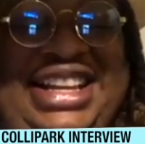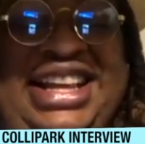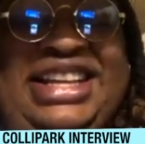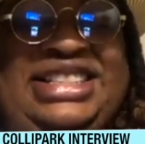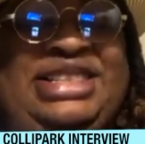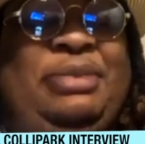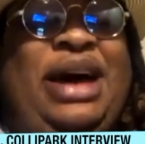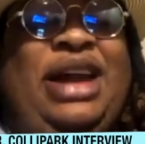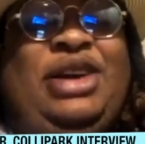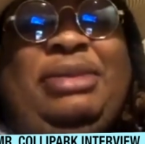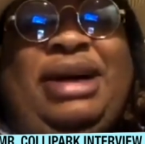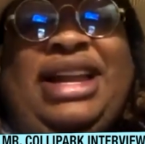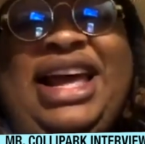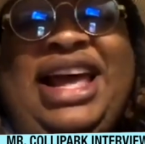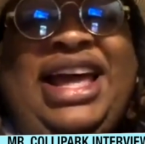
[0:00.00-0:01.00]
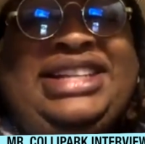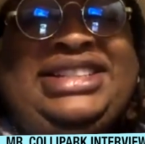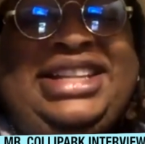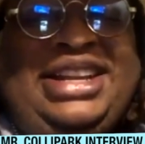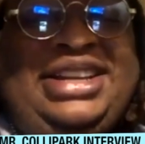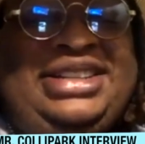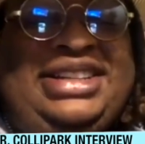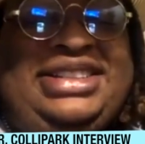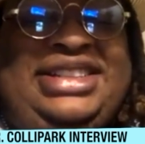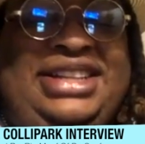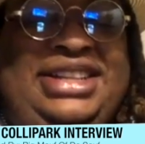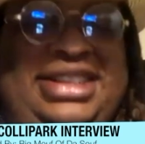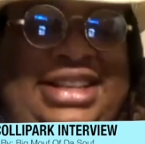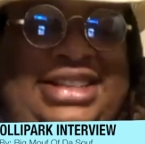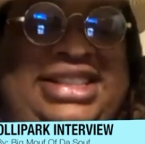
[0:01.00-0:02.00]
Somebody on my life
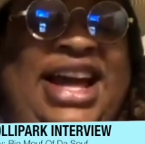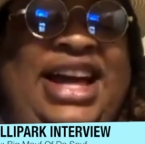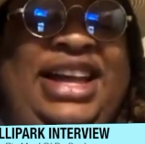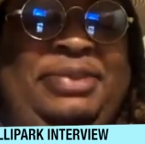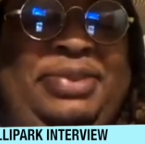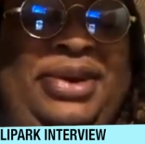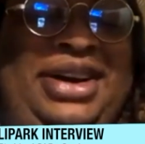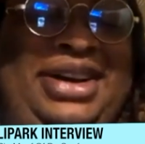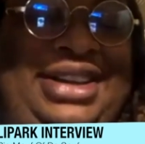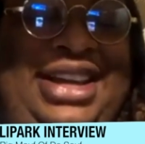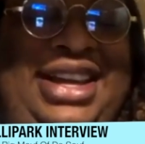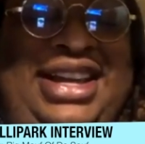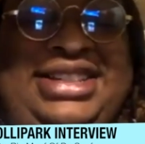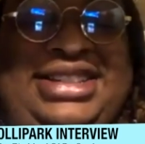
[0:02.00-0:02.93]
is ColliPark. Yeah, that's